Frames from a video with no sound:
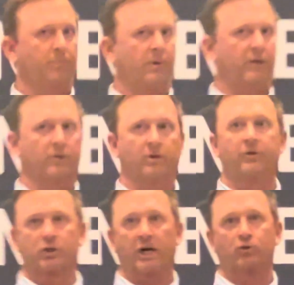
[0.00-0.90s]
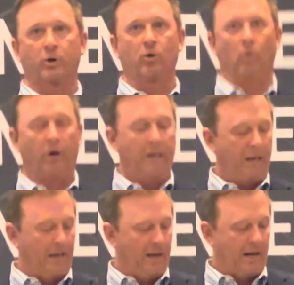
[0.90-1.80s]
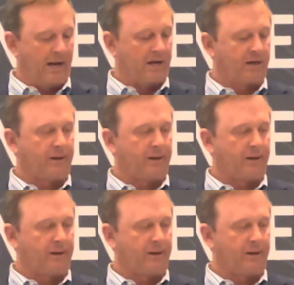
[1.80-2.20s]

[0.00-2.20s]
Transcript: in the Chancery Court. And